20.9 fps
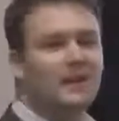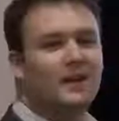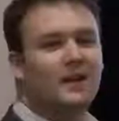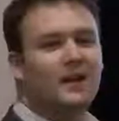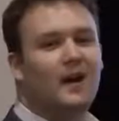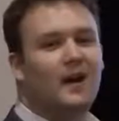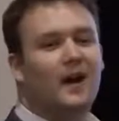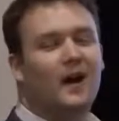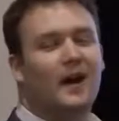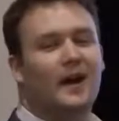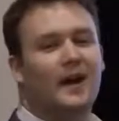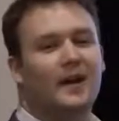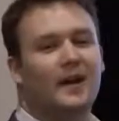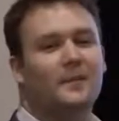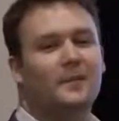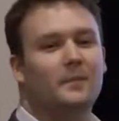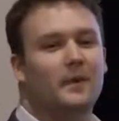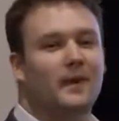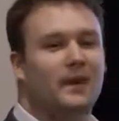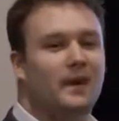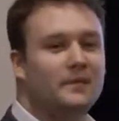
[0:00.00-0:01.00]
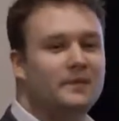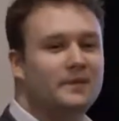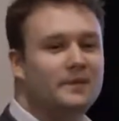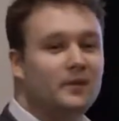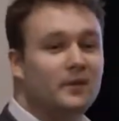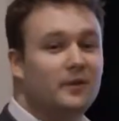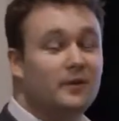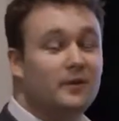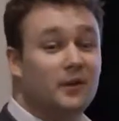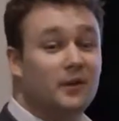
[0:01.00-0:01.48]
Hi, my name is
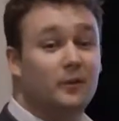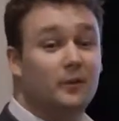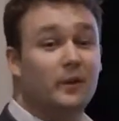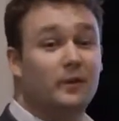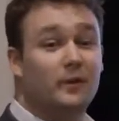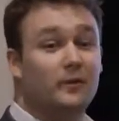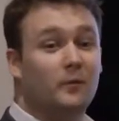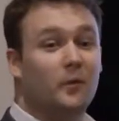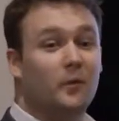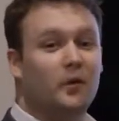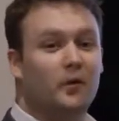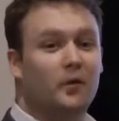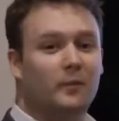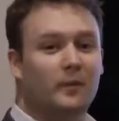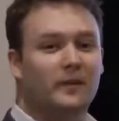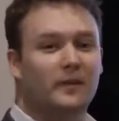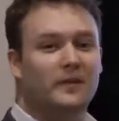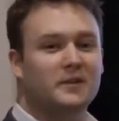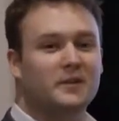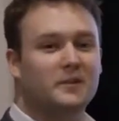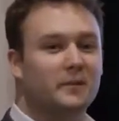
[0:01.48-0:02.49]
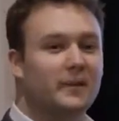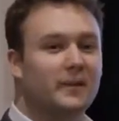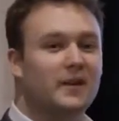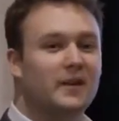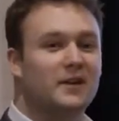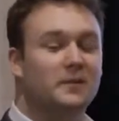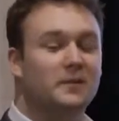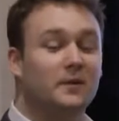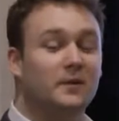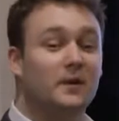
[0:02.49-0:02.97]
Scott Shuttleworth from Montgomery Investment
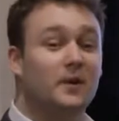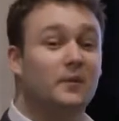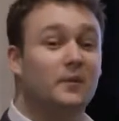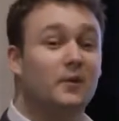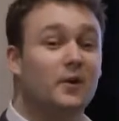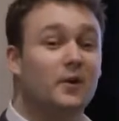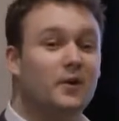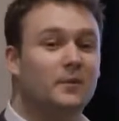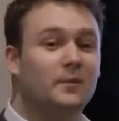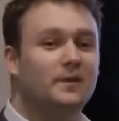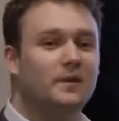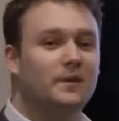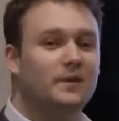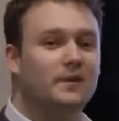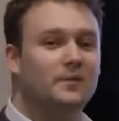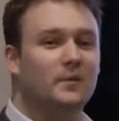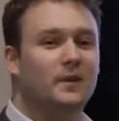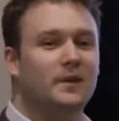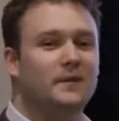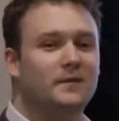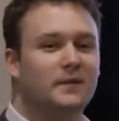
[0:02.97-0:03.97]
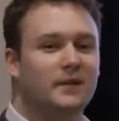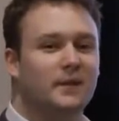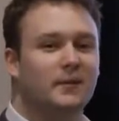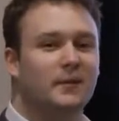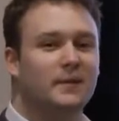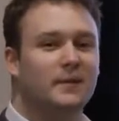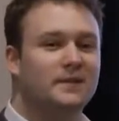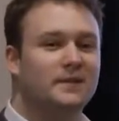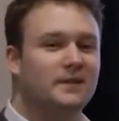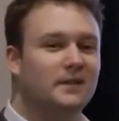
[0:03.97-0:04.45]
Management and welcome to this week's
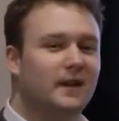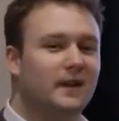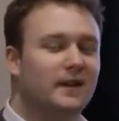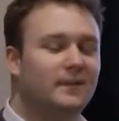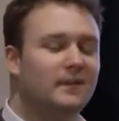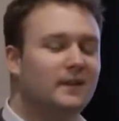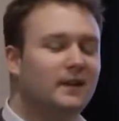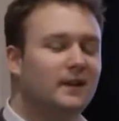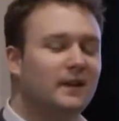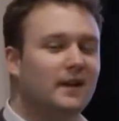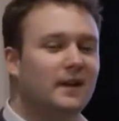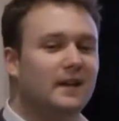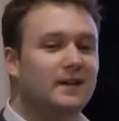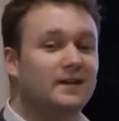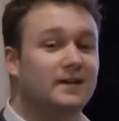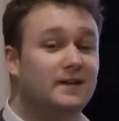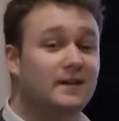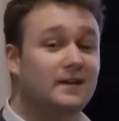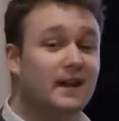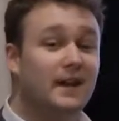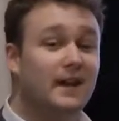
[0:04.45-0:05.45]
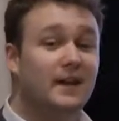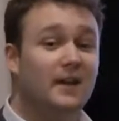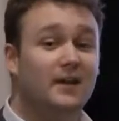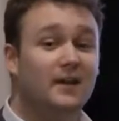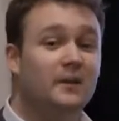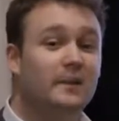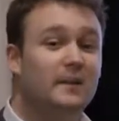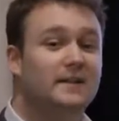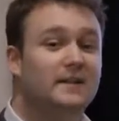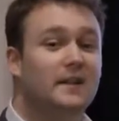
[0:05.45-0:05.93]
video insight. Today I'm
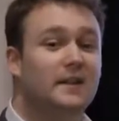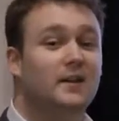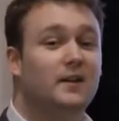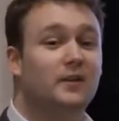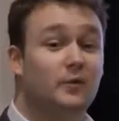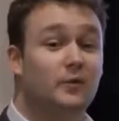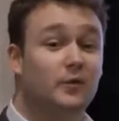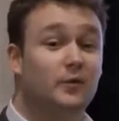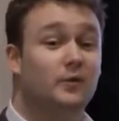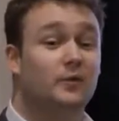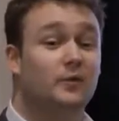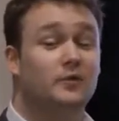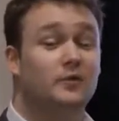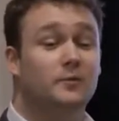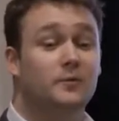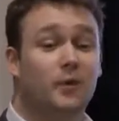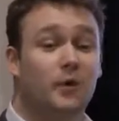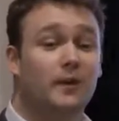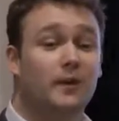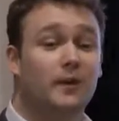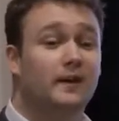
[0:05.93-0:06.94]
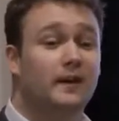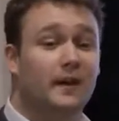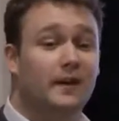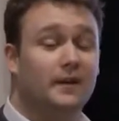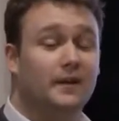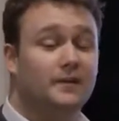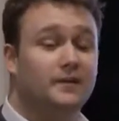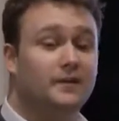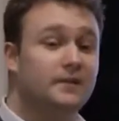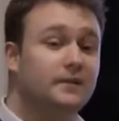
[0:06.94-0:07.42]
going to be taking you through DuPont
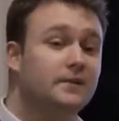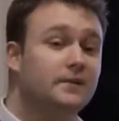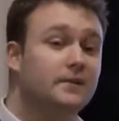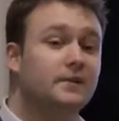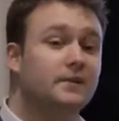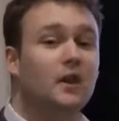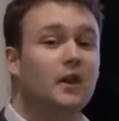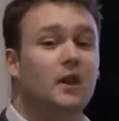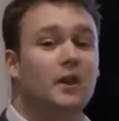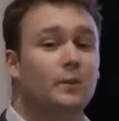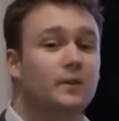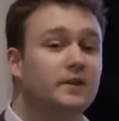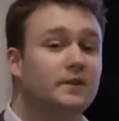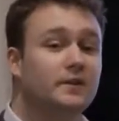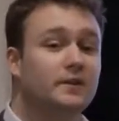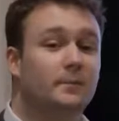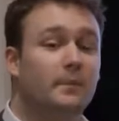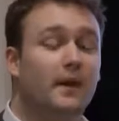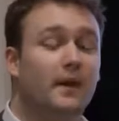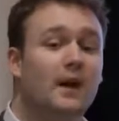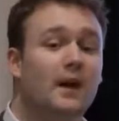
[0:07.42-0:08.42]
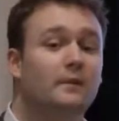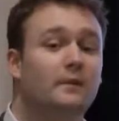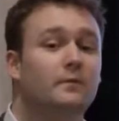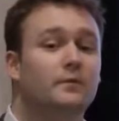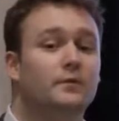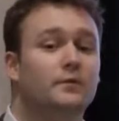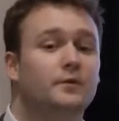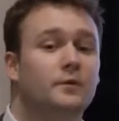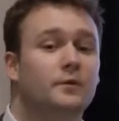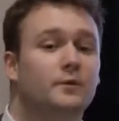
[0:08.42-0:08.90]
Analysis, which is a
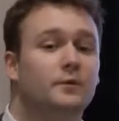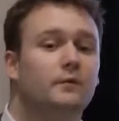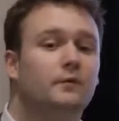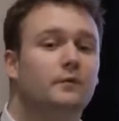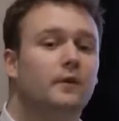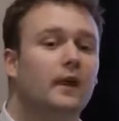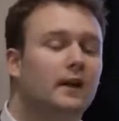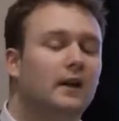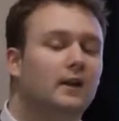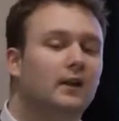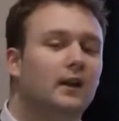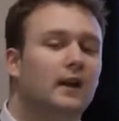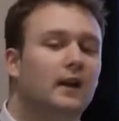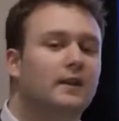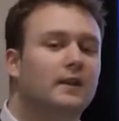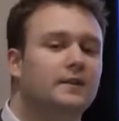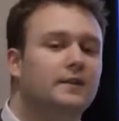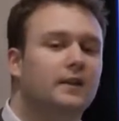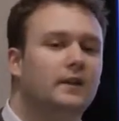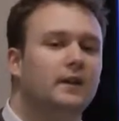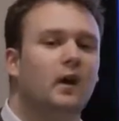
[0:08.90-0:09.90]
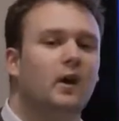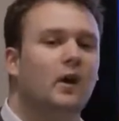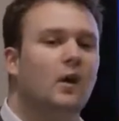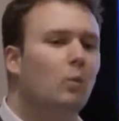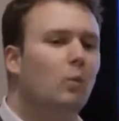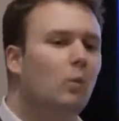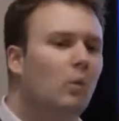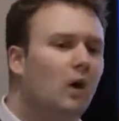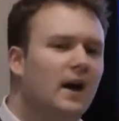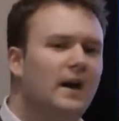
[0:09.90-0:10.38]
powerful tool for analysing
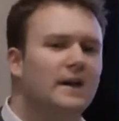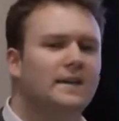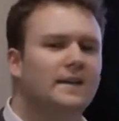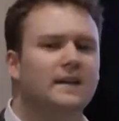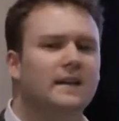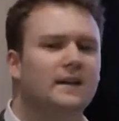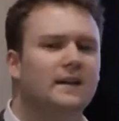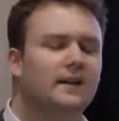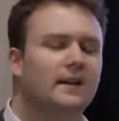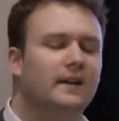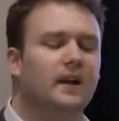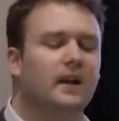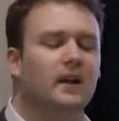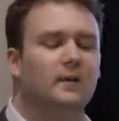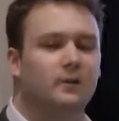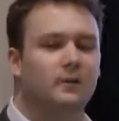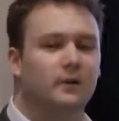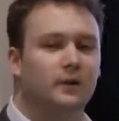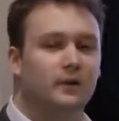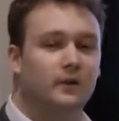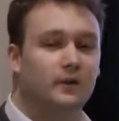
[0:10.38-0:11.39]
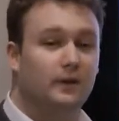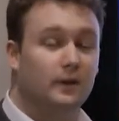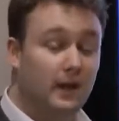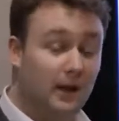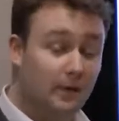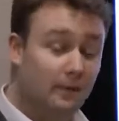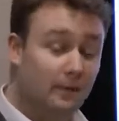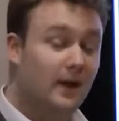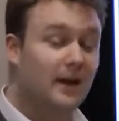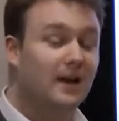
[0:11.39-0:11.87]
why exactly a
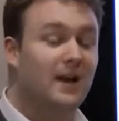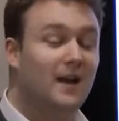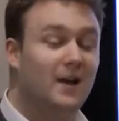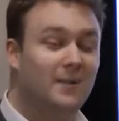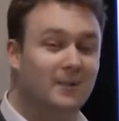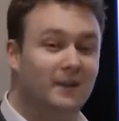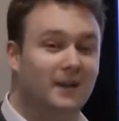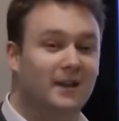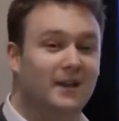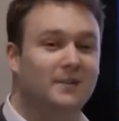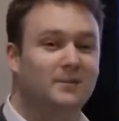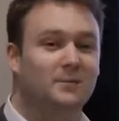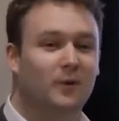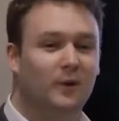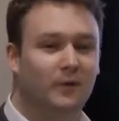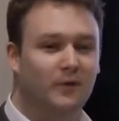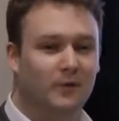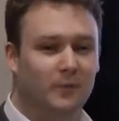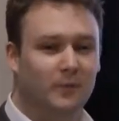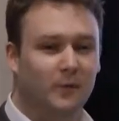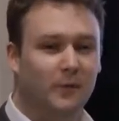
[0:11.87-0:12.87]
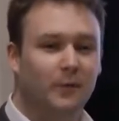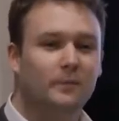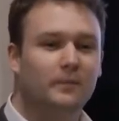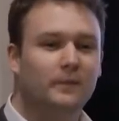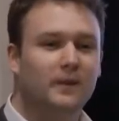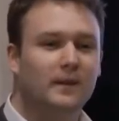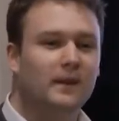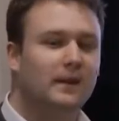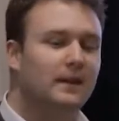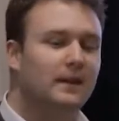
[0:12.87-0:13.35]
company is
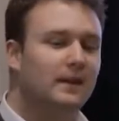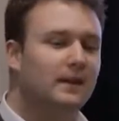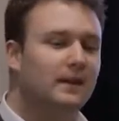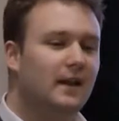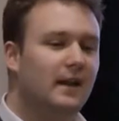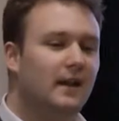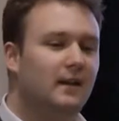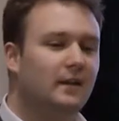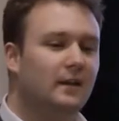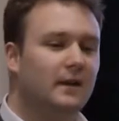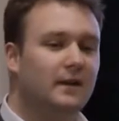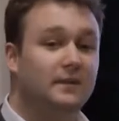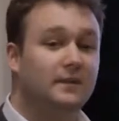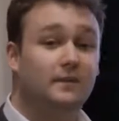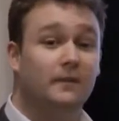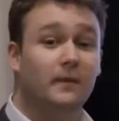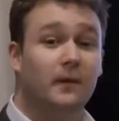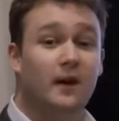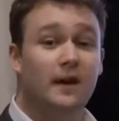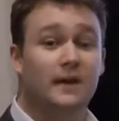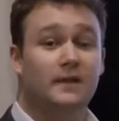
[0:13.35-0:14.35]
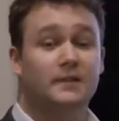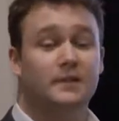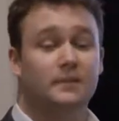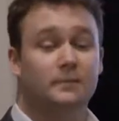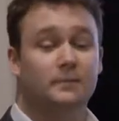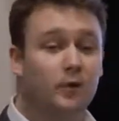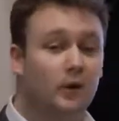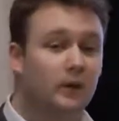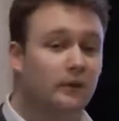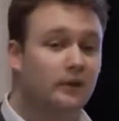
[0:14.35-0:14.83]
profitable. Now, it
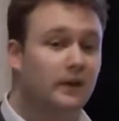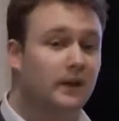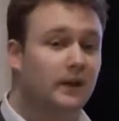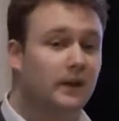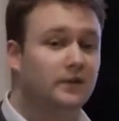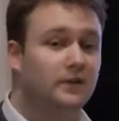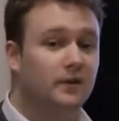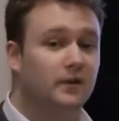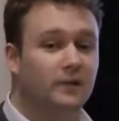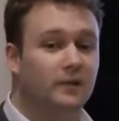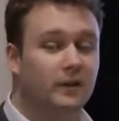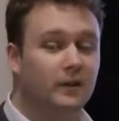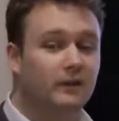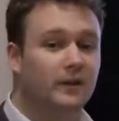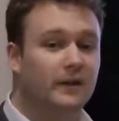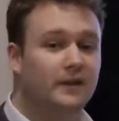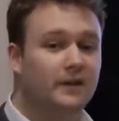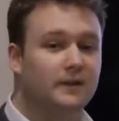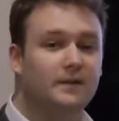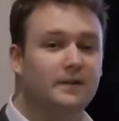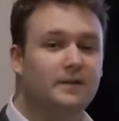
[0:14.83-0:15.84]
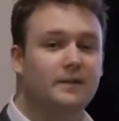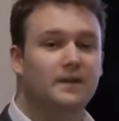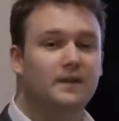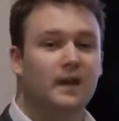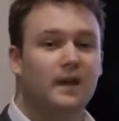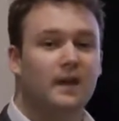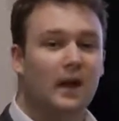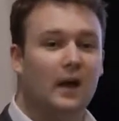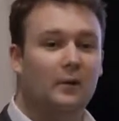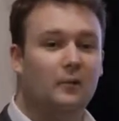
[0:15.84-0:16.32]
divides profit into three
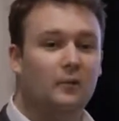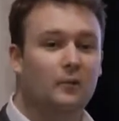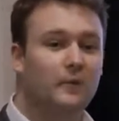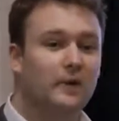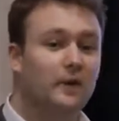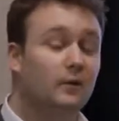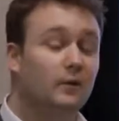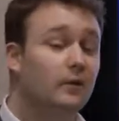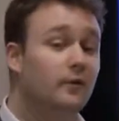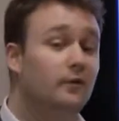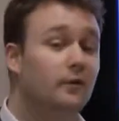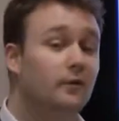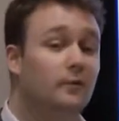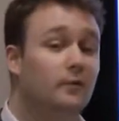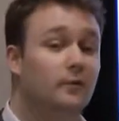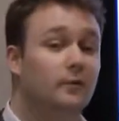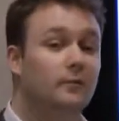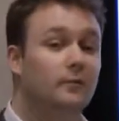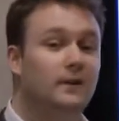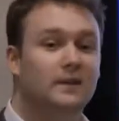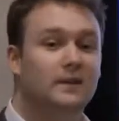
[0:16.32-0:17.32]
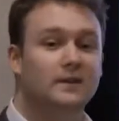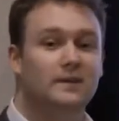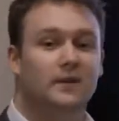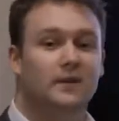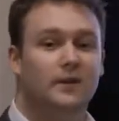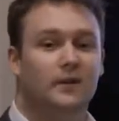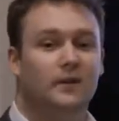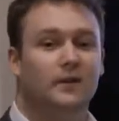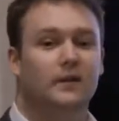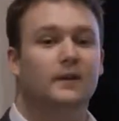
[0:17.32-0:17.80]
factors and we'll be going through them in
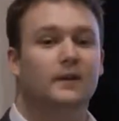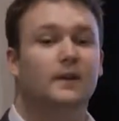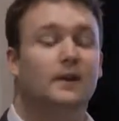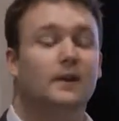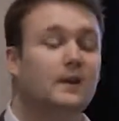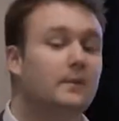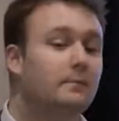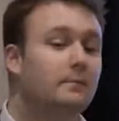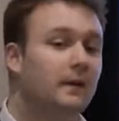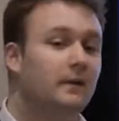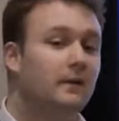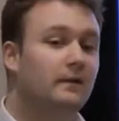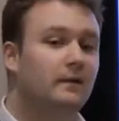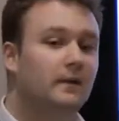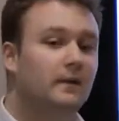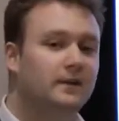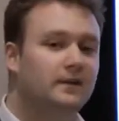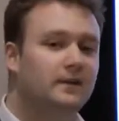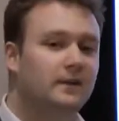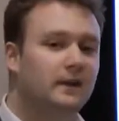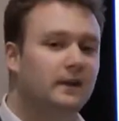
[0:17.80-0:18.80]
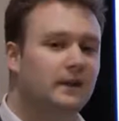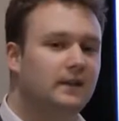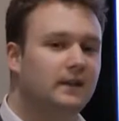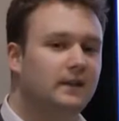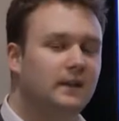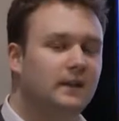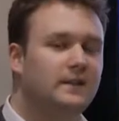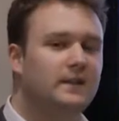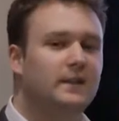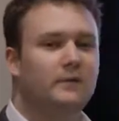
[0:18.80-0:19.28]
turn. But firstly,
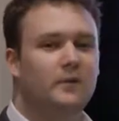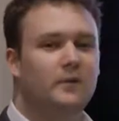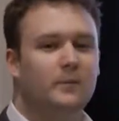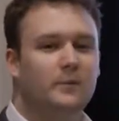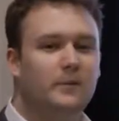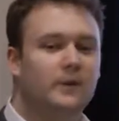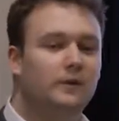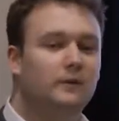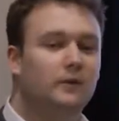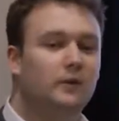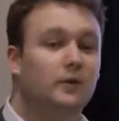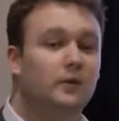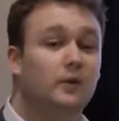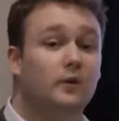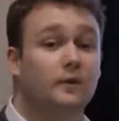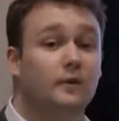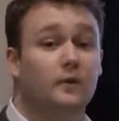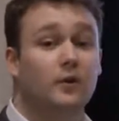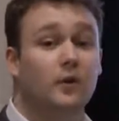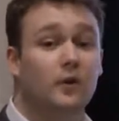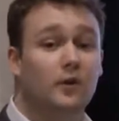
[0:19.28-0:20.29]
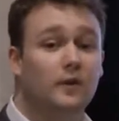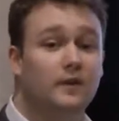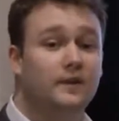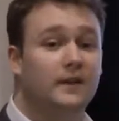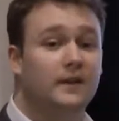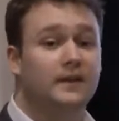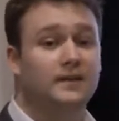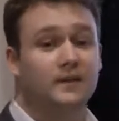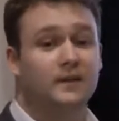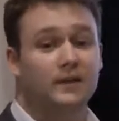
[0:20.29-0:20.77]
let's have a bit of a look at the
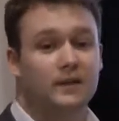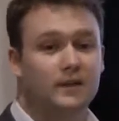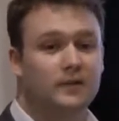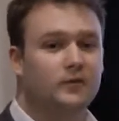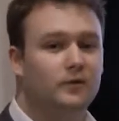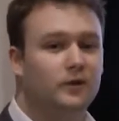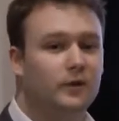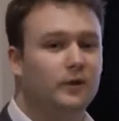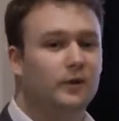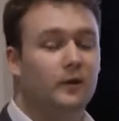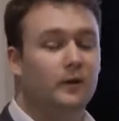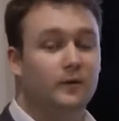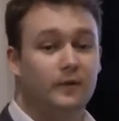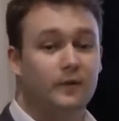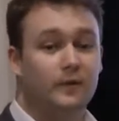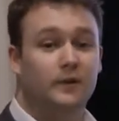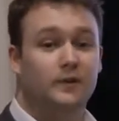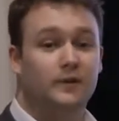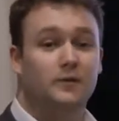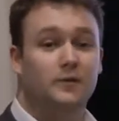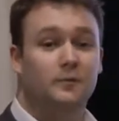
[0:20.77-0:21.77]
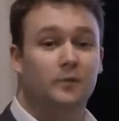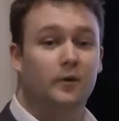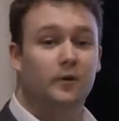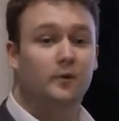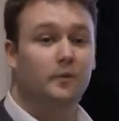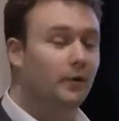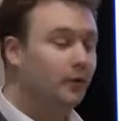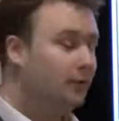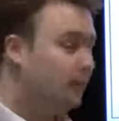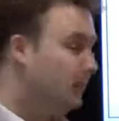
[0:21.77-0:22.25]
context and history of the
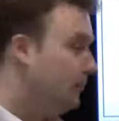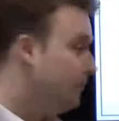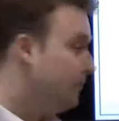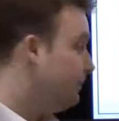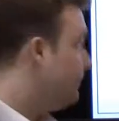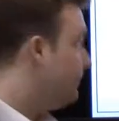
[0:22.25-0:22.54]
DuPont model.